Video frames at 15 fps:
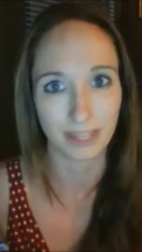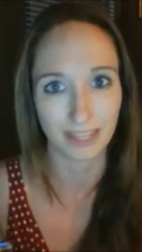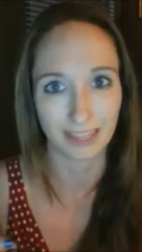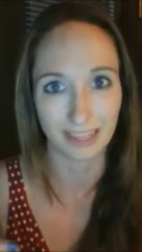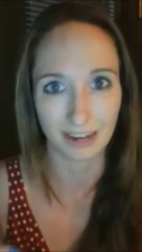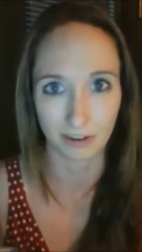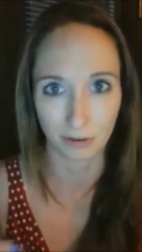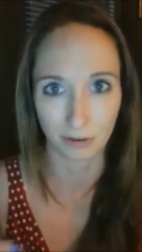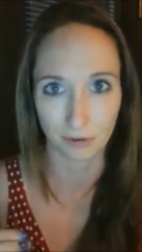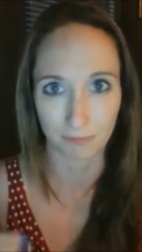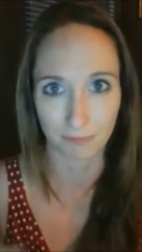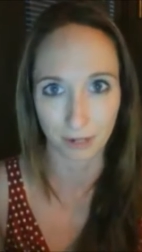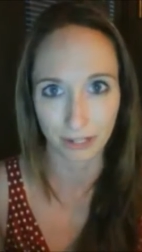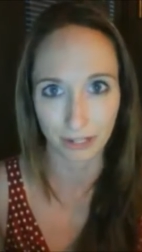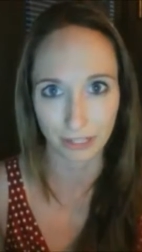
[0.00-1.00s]
whether they're a
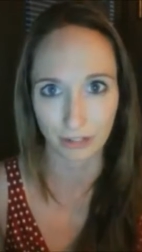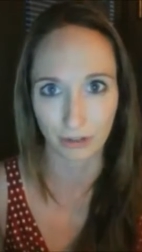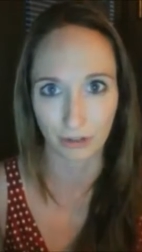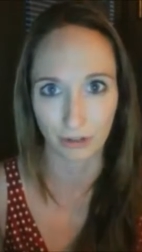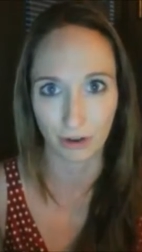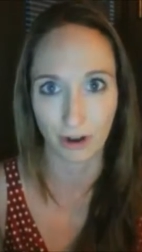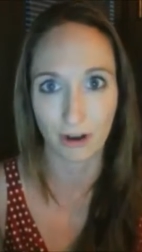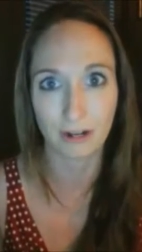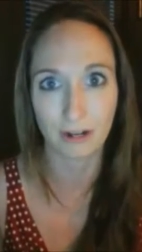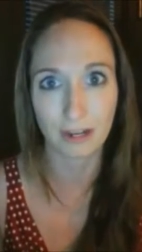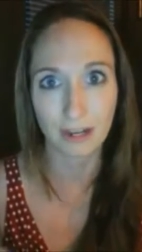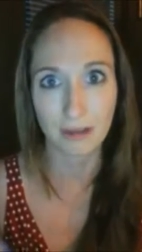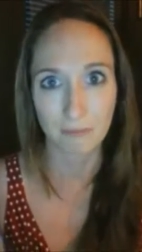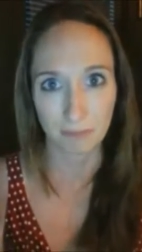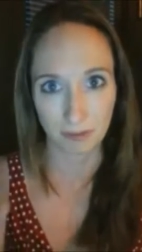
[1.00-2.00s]
good person or not
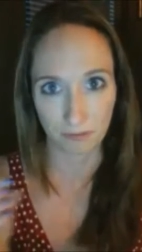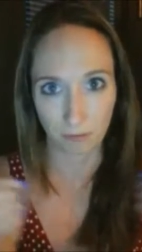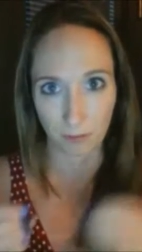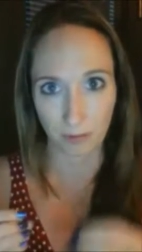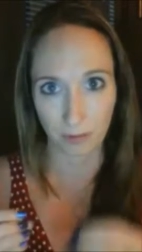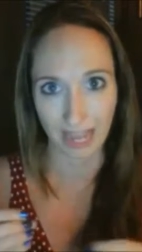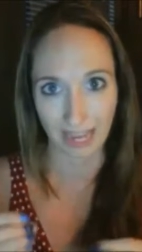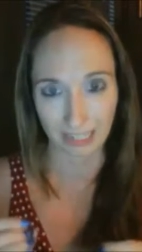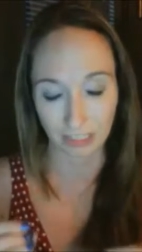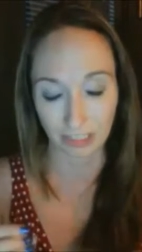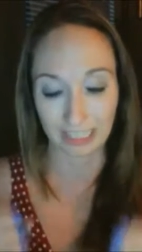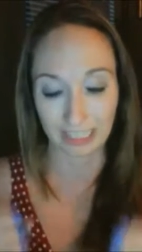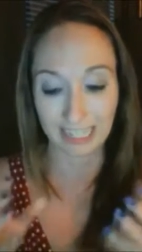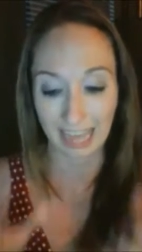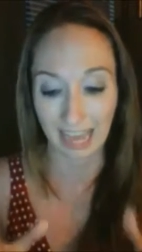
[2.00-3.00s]
before we
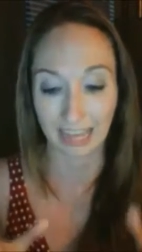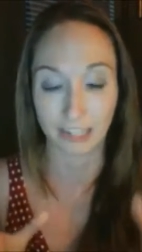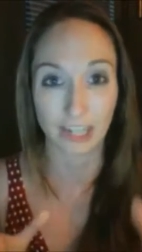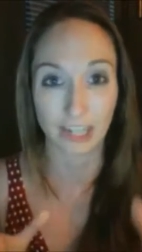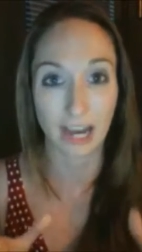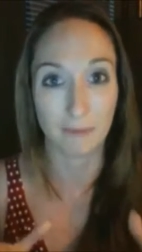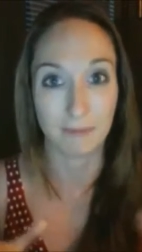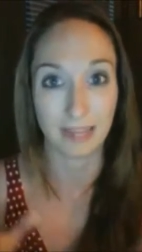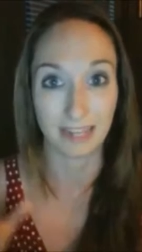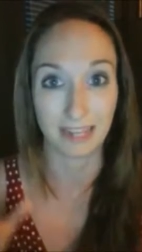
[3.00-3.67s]
actually catch up.